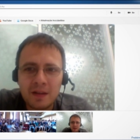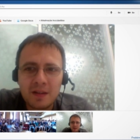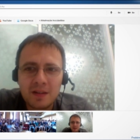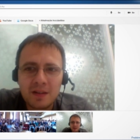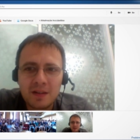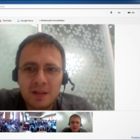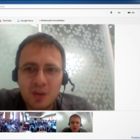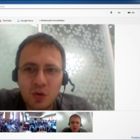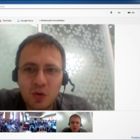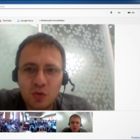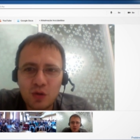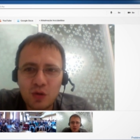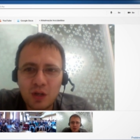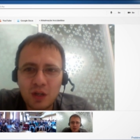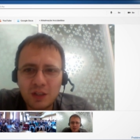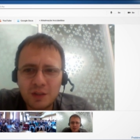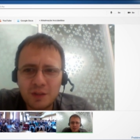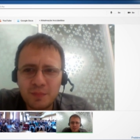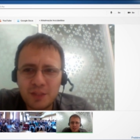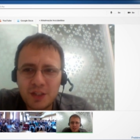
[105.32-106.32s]
so Google's
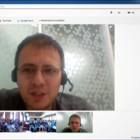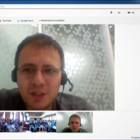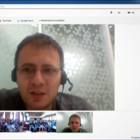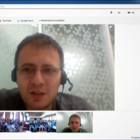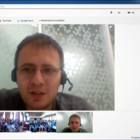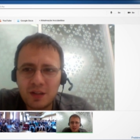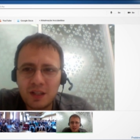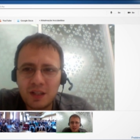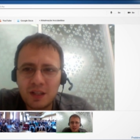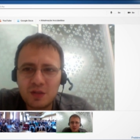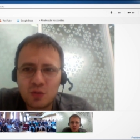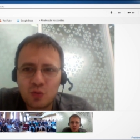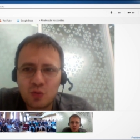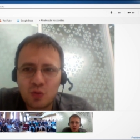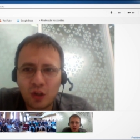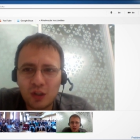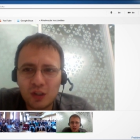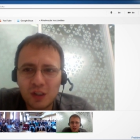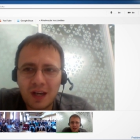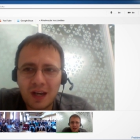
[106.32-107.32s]
mission is to
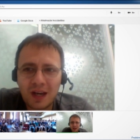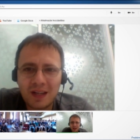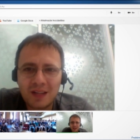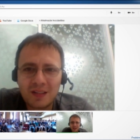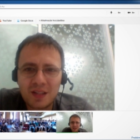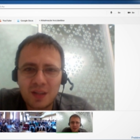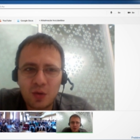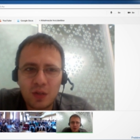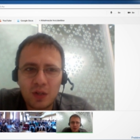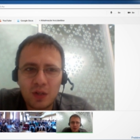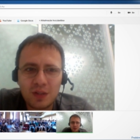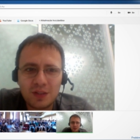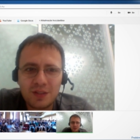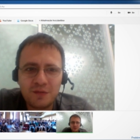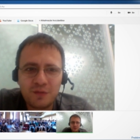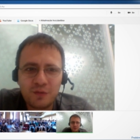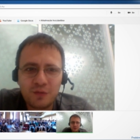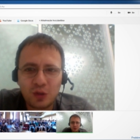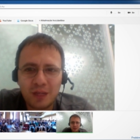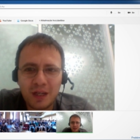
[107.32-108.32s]
organize the world's
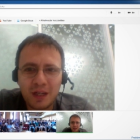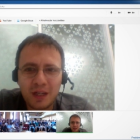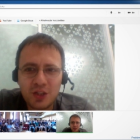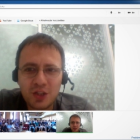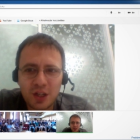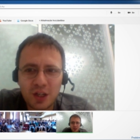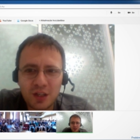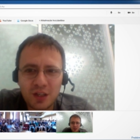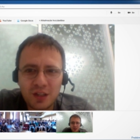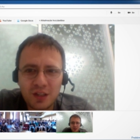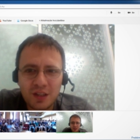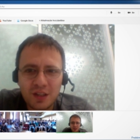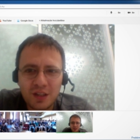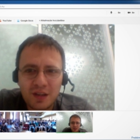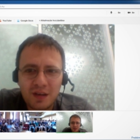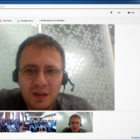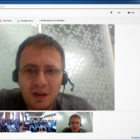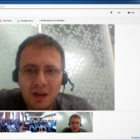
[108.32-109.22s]
information and